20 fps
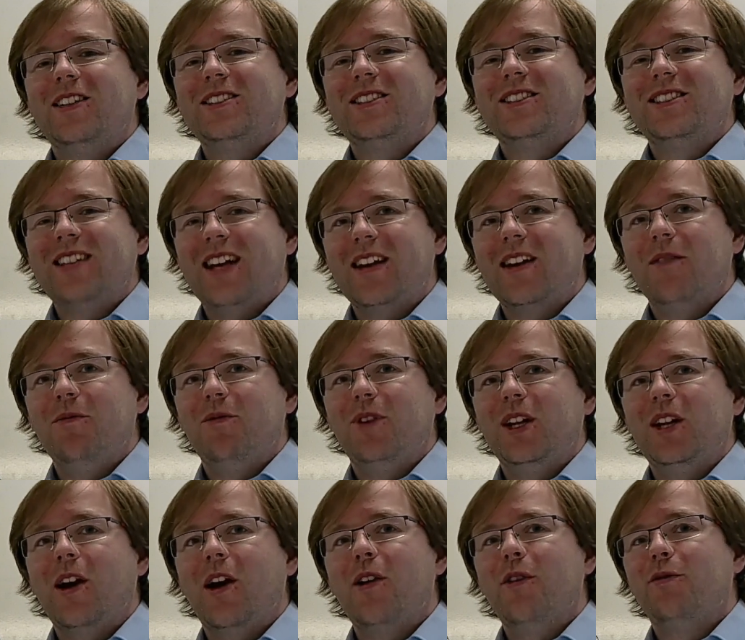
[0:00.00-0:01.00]
second
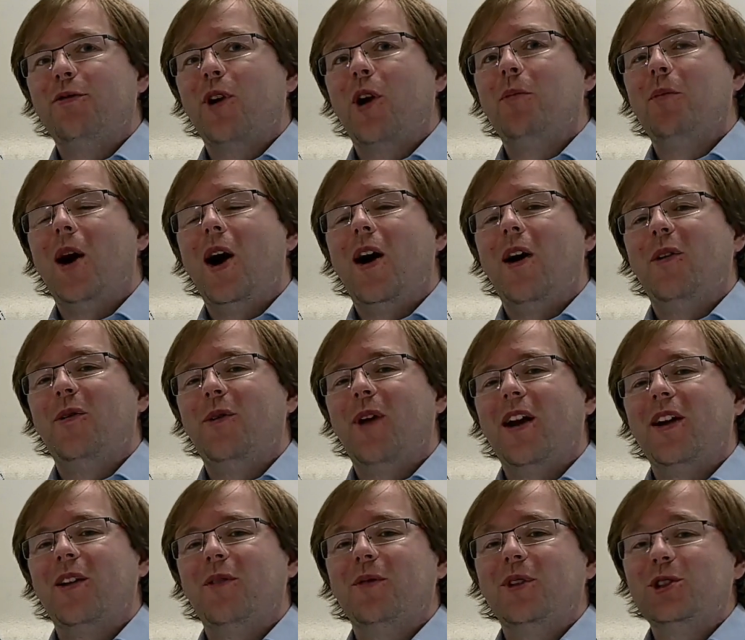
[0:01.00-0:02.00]
video from our
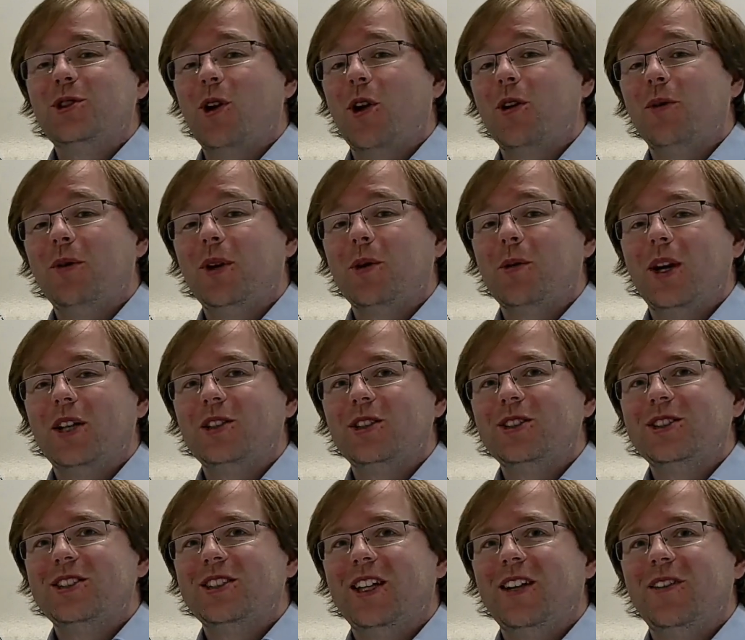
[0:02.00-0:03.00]
random astronomy question
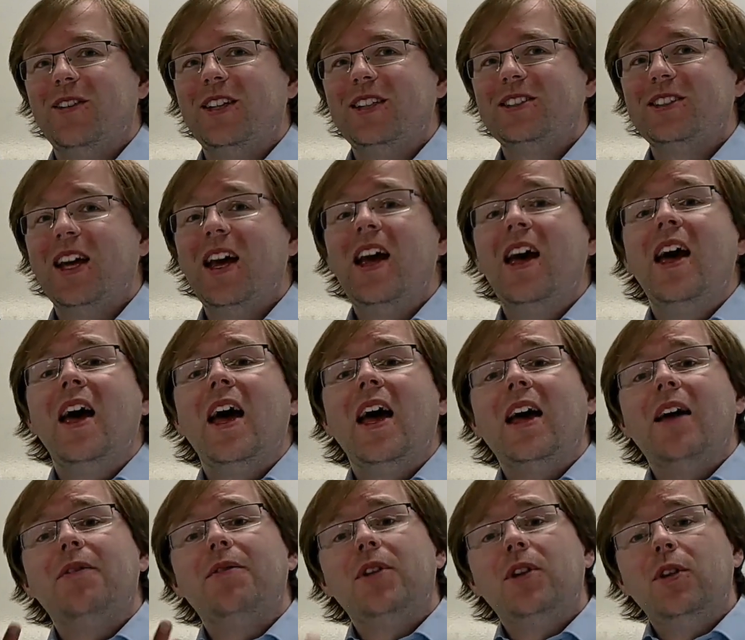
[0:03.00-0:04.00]
series.
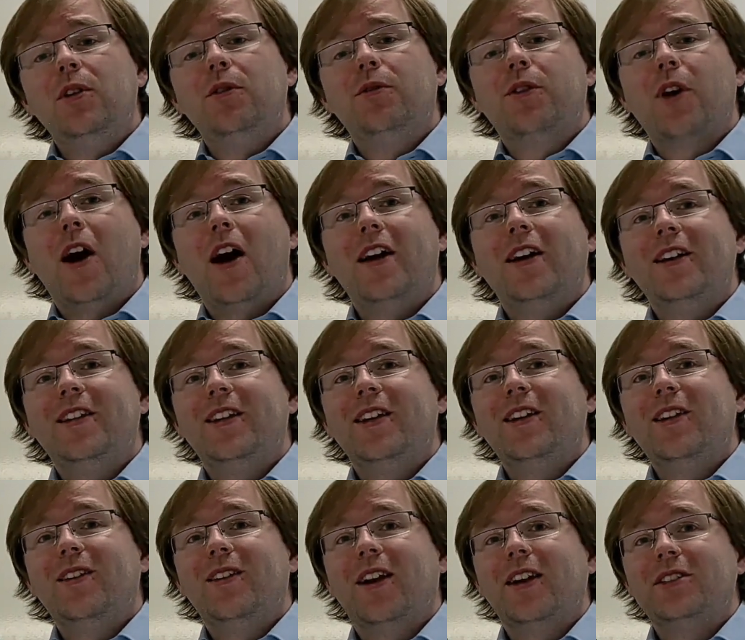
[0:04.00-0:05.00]
If you've got anything
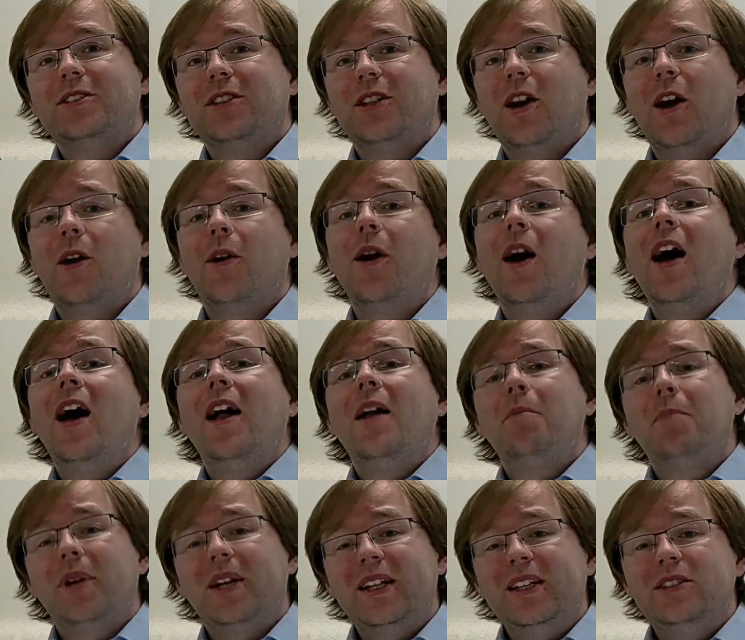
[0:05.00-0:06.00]
you'd like to know,
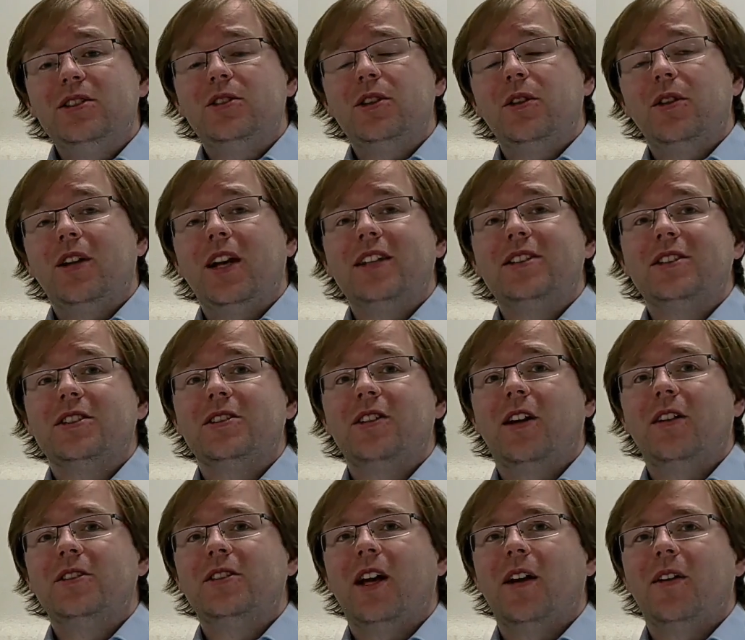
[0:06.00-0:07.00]
please do let us
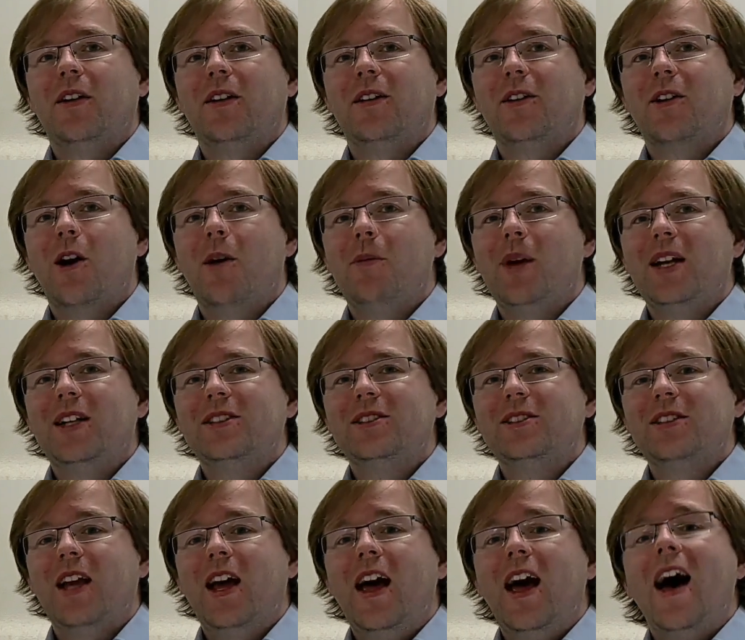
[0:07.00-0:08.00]
know down in the
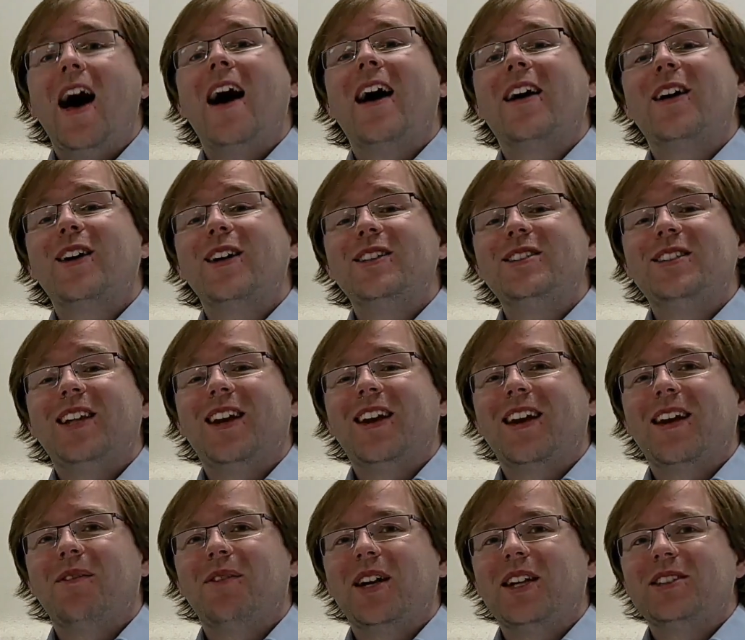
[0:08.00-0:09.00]
comments and consider
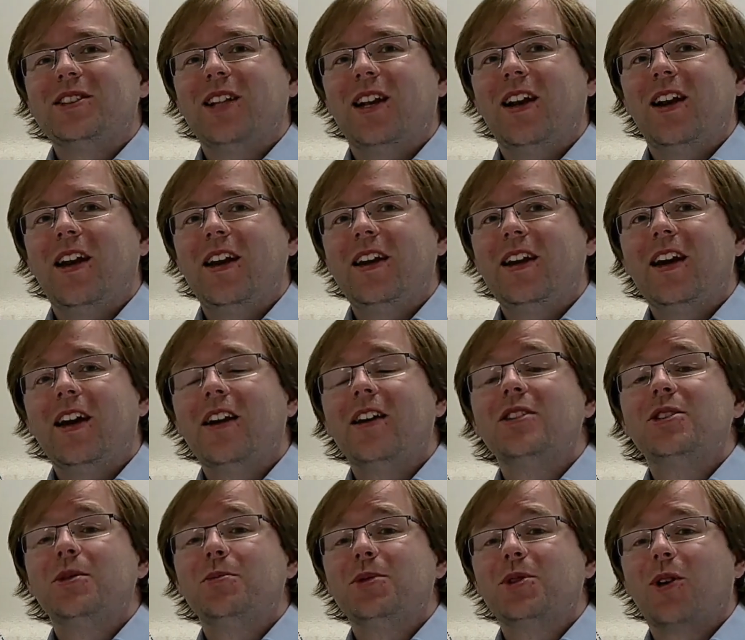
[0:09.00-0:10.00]
giving us a like and a
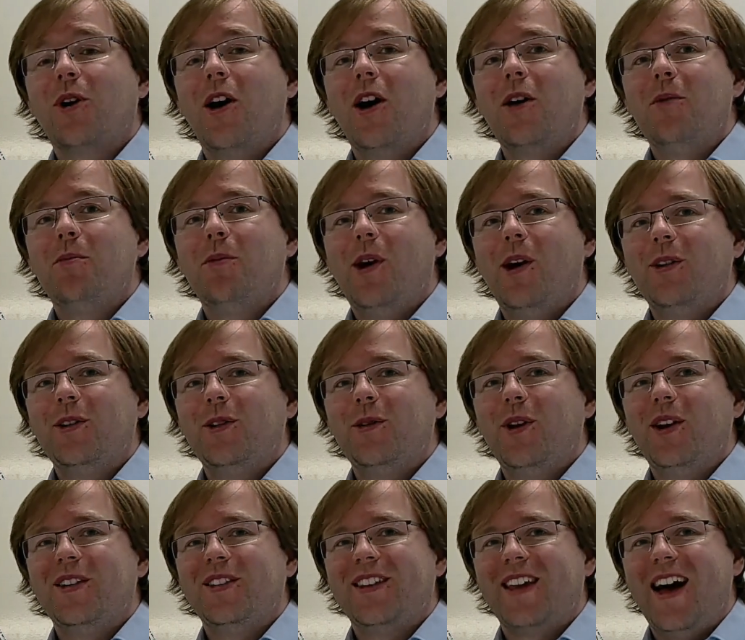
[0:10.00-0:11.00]
subscribe while you
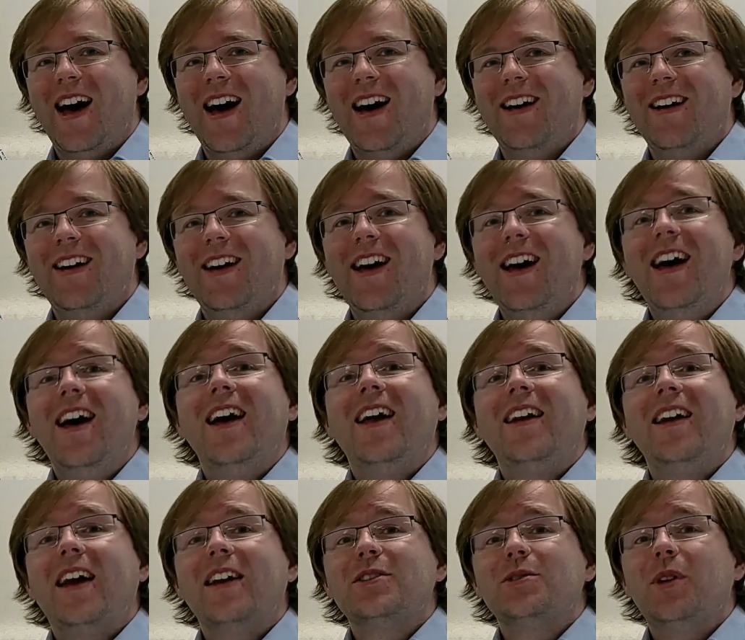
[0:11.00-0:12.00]
are there.
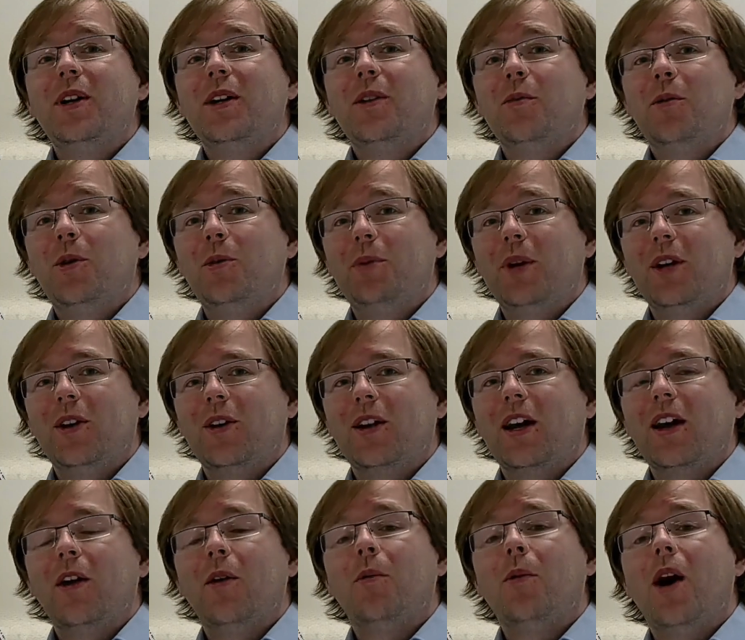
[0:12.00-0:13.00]
Next week, we'll be
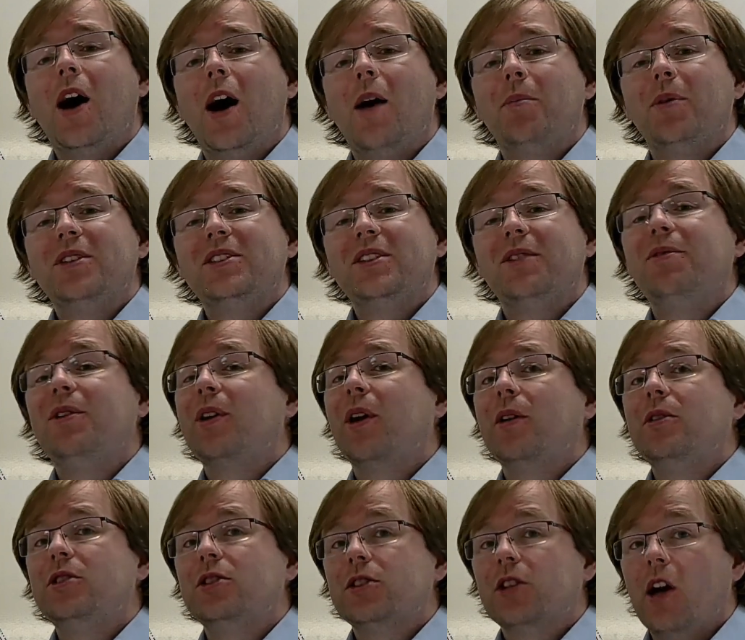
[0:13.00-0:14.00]
looking at what happens if you go
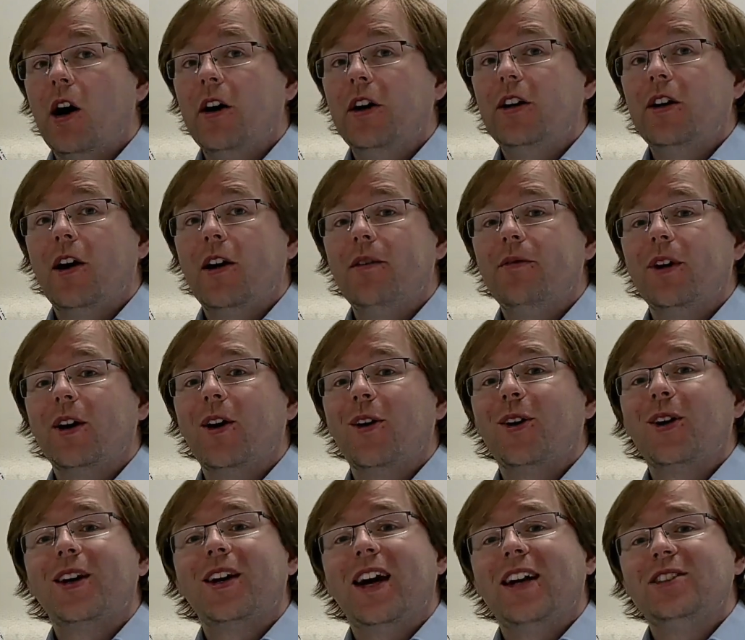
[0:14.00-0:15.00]
skydiving on
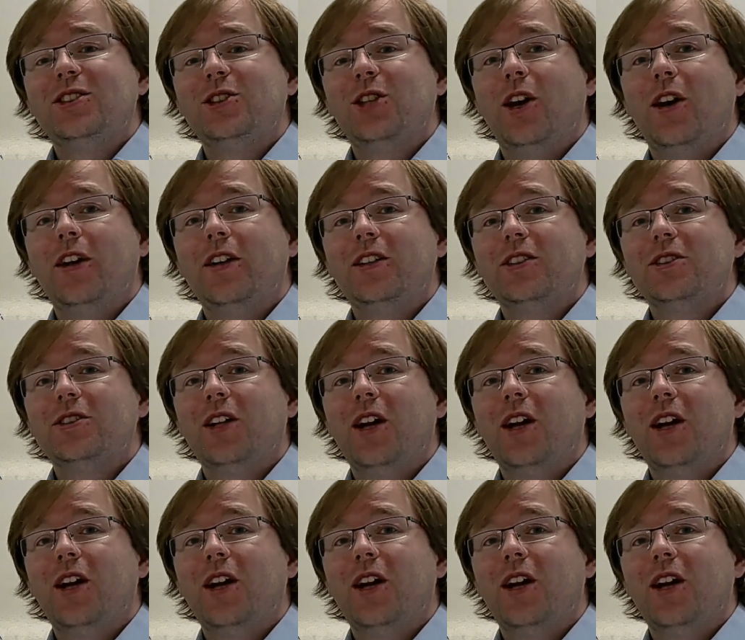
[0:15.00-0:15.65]
a gas giant.